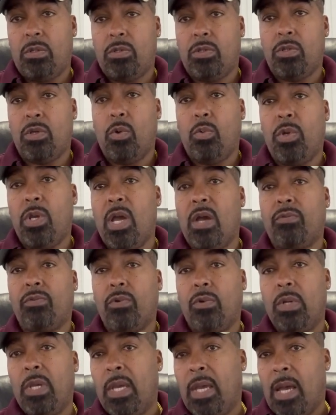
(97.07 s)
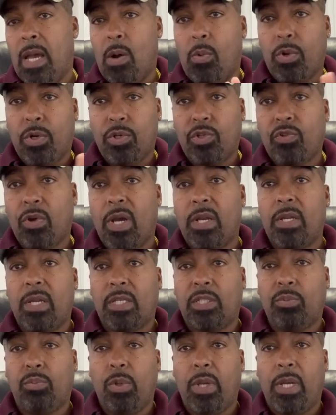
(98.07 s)
So I want to try to
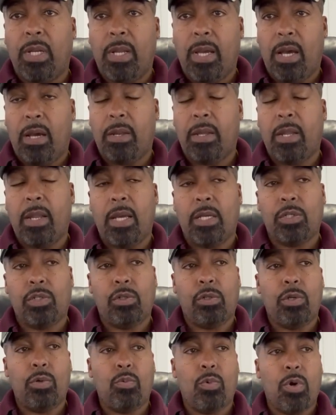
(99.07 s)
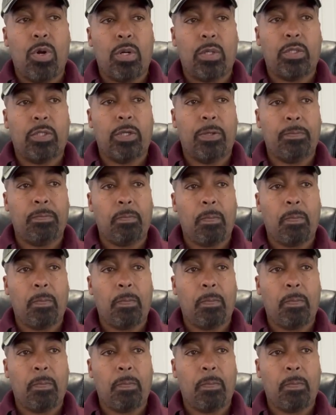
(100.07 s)
explain how that actually works.